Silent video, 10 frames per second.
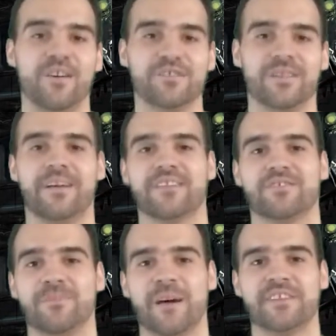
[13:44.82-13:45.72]
Also, if you guys are
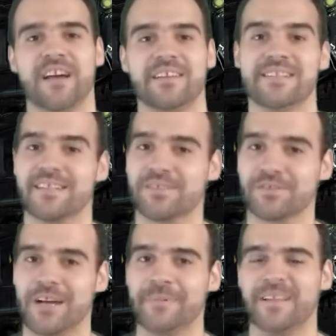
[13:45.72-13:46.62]
new to my channel, hit that
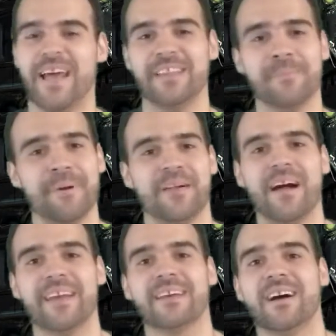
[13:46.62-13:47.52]
subscribe button and the bell
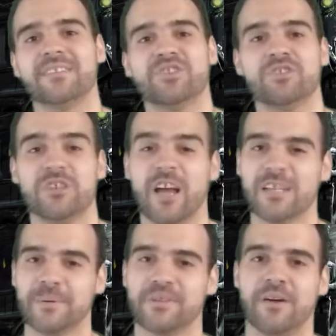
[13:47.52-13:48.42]
icon too so you
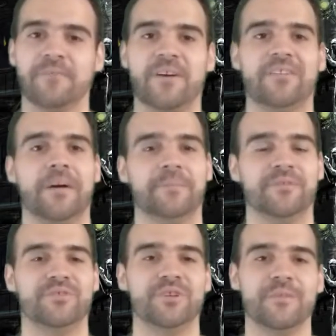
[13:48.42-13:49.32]
guys will be notified when I
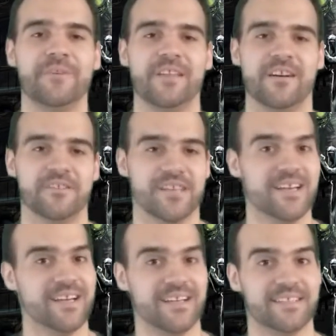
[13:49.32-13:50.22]
upload new videos.
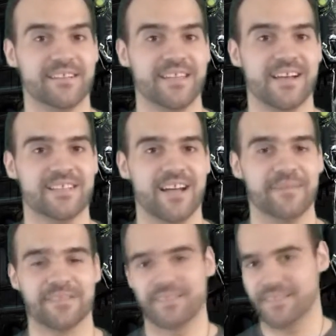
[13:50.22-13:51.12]
And until next
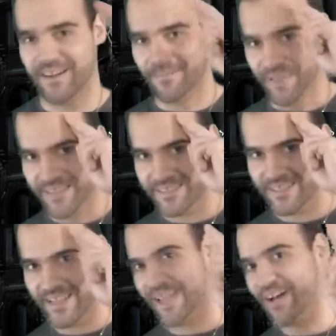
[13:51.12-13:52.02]
time, this is Don
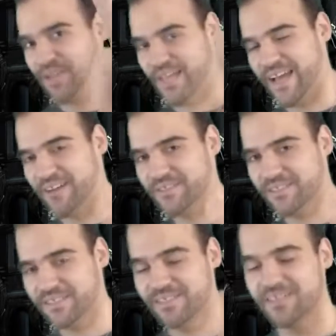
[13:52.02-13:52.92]
Beast, howling
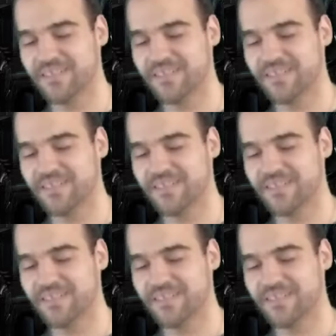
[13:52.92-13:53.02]
out.